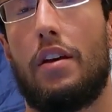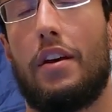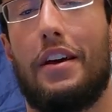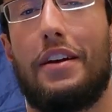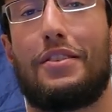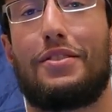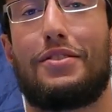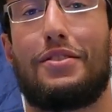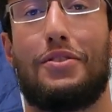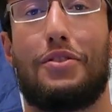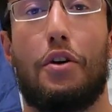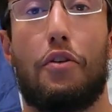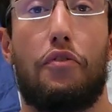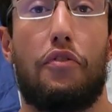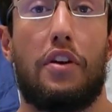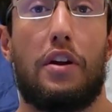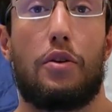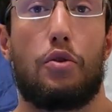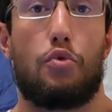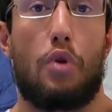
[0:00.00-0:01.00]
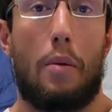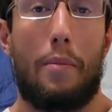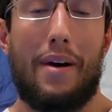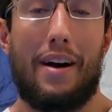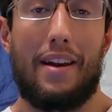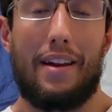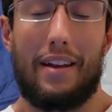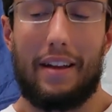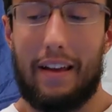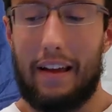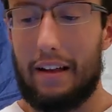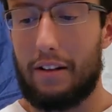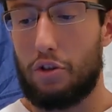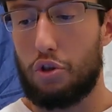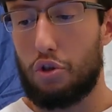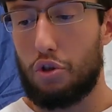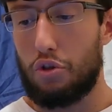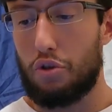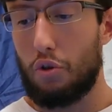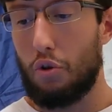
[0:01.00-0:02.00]
It's nothing dramatic, it's
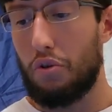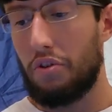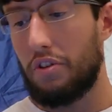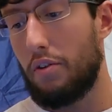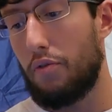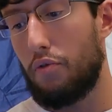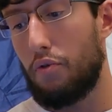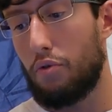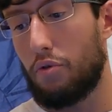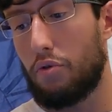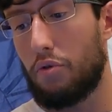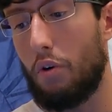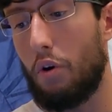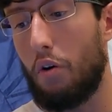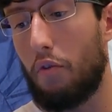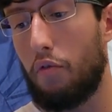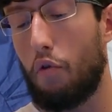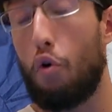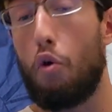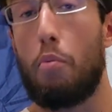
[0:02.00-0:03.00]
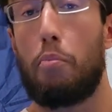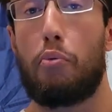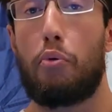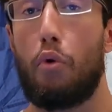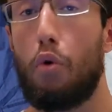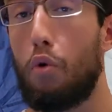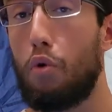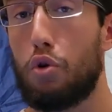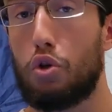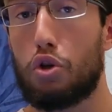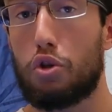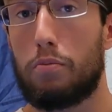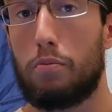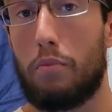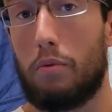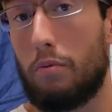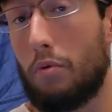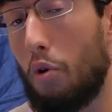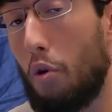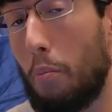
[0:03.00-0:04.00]
just a difference of approach,
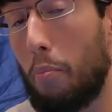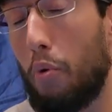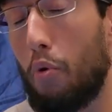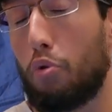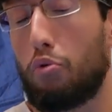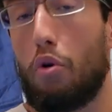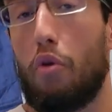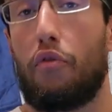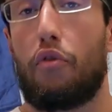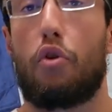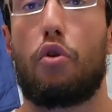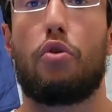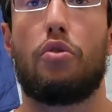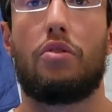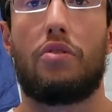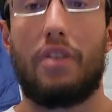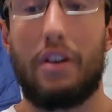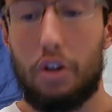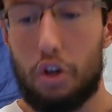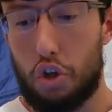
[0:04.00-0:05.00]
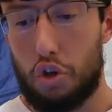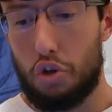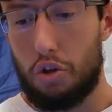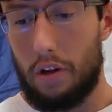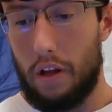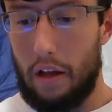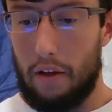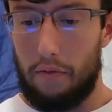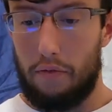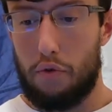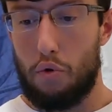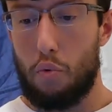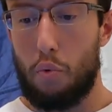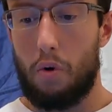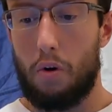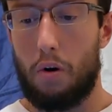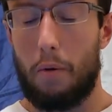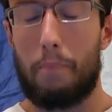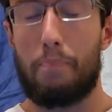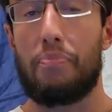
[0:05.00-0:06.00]
a point of contention if you
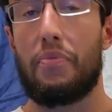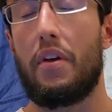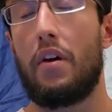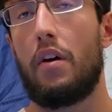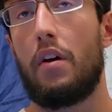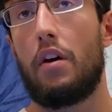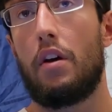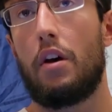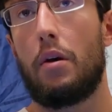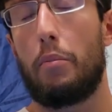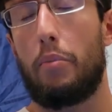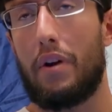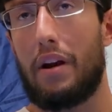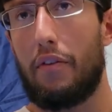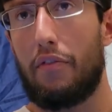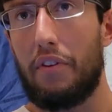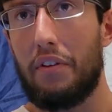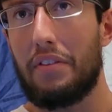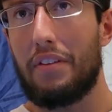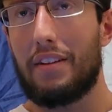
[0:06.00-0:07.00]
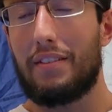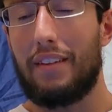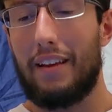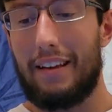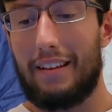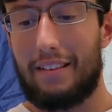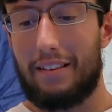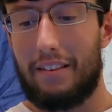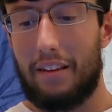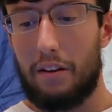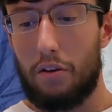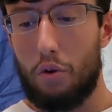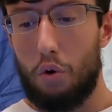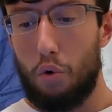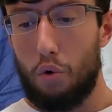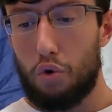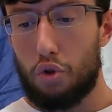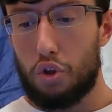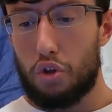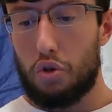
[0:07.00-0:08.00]
will, but I think that it
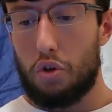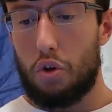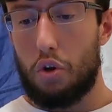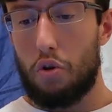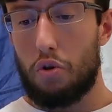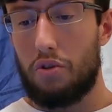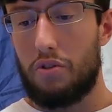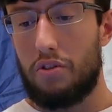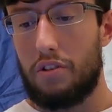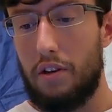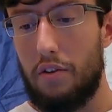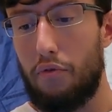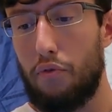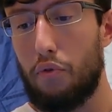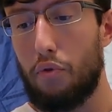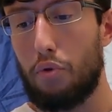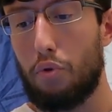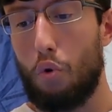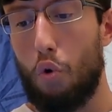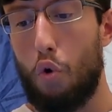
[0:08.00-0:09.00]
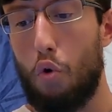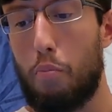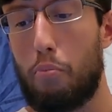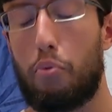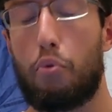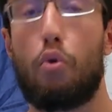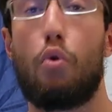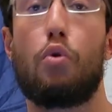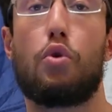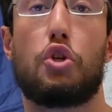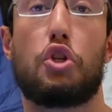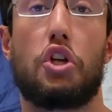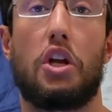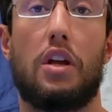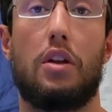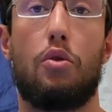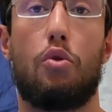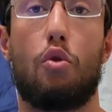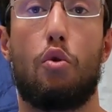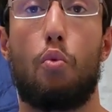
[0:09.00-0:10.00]
denotes a different approach
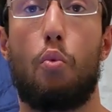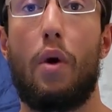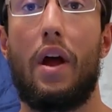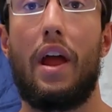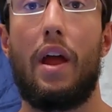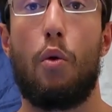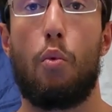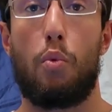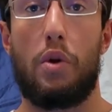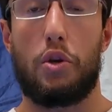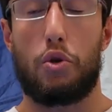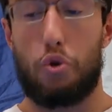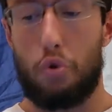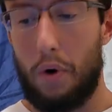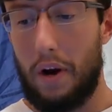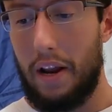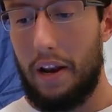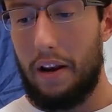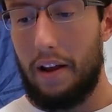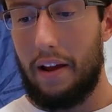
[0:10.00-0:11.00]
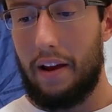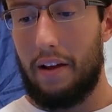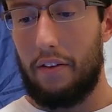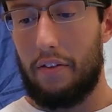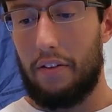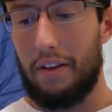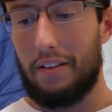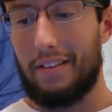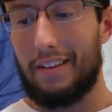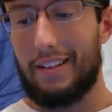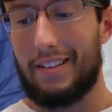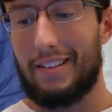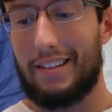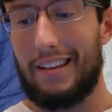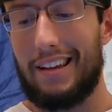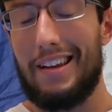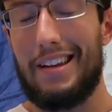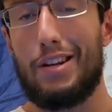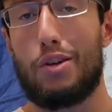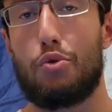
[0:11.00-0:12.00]
in the way we train, and I think that's
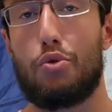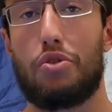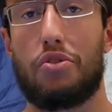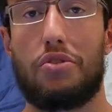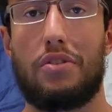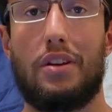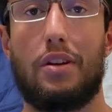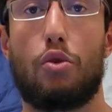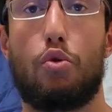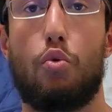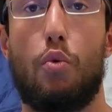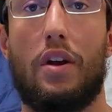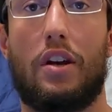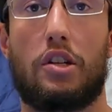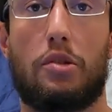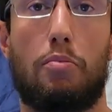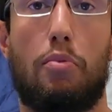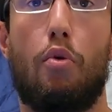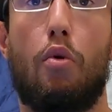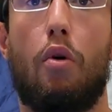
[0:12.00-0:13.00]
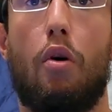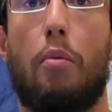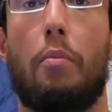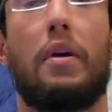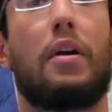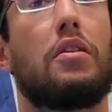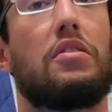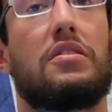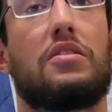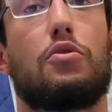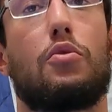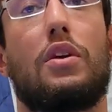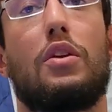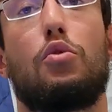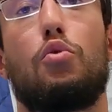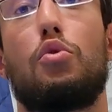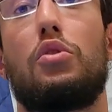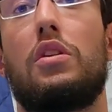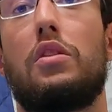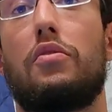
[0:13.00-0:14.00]
interesting to explore because it's going
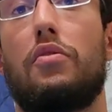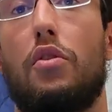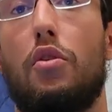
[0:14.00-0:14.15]
to give